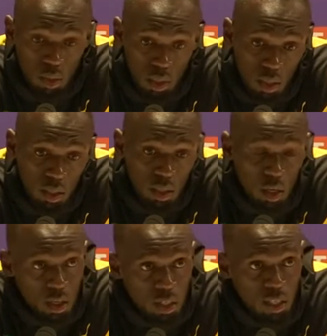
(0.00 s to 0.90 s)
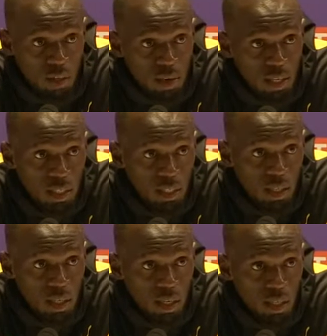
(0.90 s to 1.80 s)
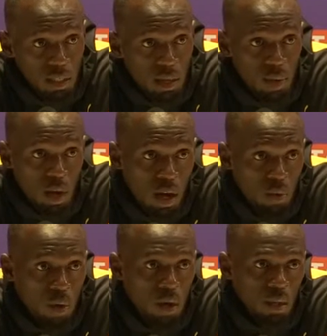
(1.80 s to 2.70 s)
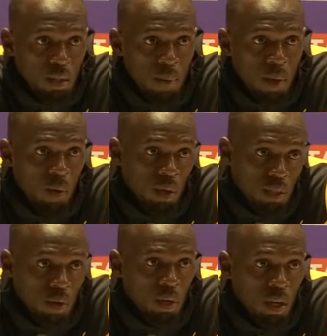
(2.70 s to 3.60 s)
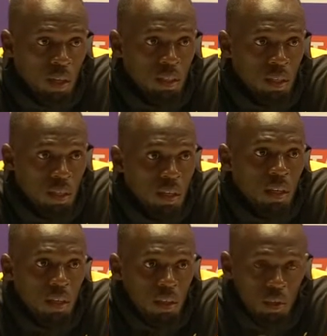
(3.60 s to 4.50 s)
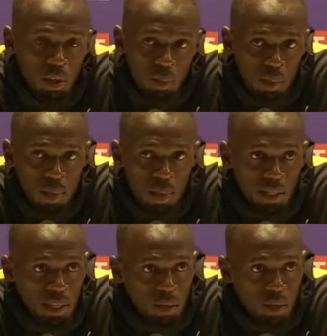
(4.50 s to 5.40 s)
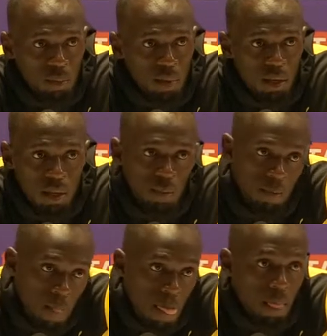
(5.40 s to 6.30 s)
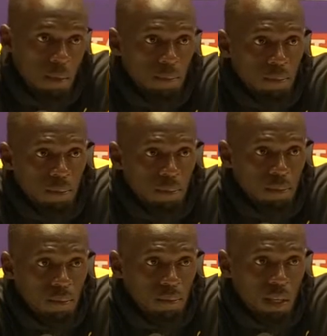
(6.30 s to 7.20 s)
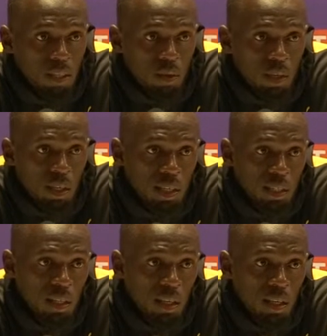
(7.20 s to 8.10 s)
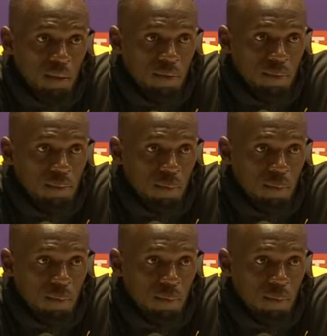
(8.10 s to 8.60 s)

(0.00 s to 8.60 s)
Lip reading: to the younger generation, that with hard work, no matter what's going on, you can be the best that you can be, then that's a good legacy to leave.